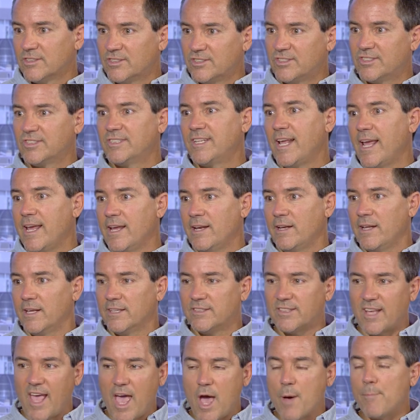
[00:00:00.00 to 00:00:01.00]
state.
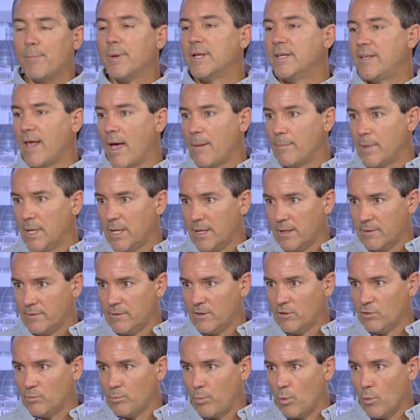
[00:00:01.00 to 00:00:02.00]
It's epidemic at
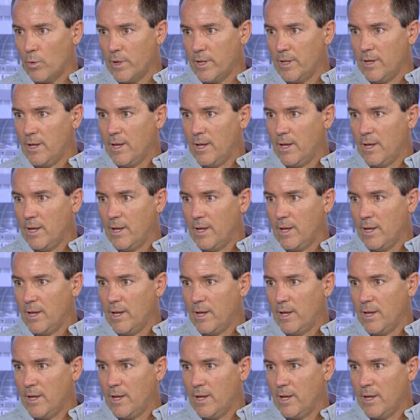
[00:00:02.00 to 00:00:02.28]
this point.